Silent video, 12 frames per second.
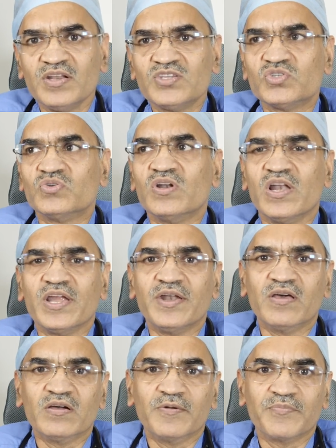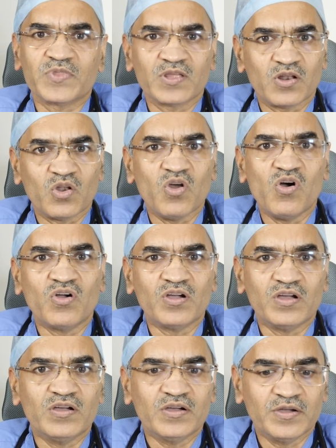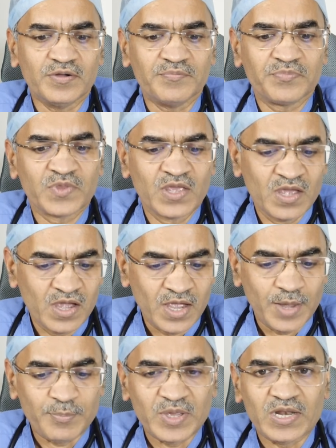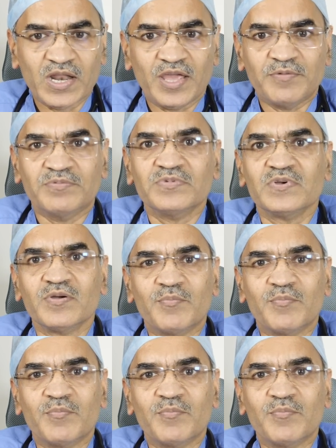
and he should lead a long uh, happy life.